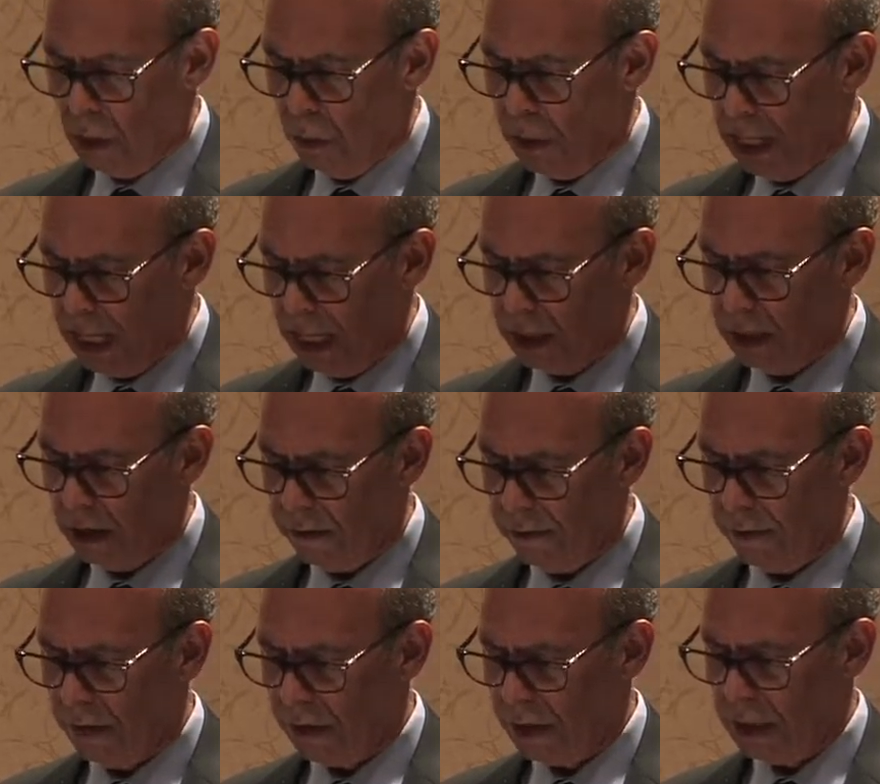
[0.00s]
We held our
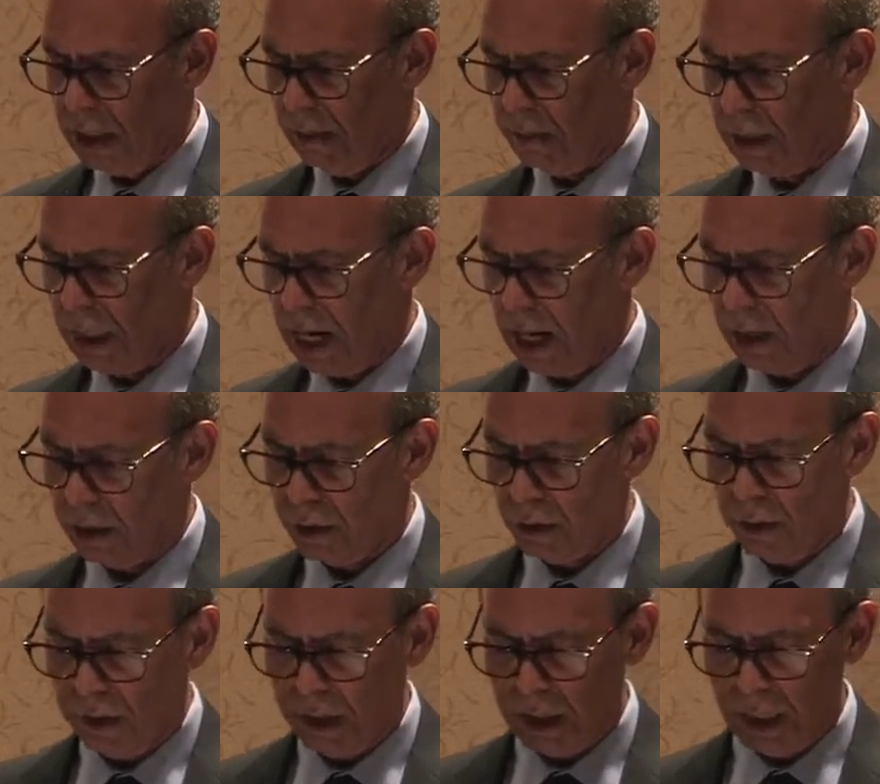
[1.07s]
first STEM Scholars
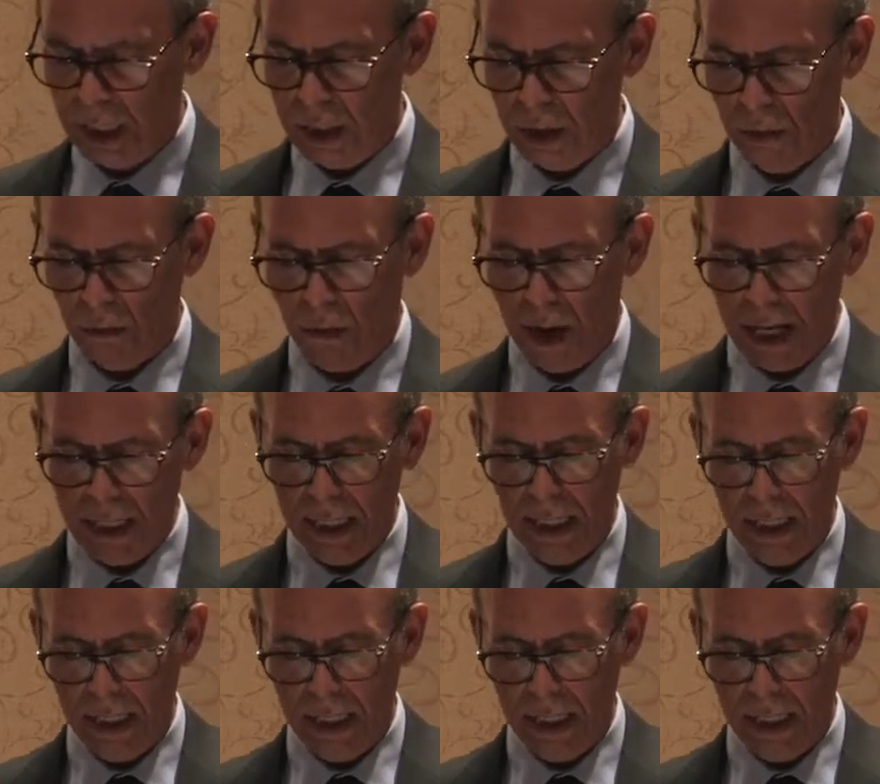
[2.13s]
Orientation right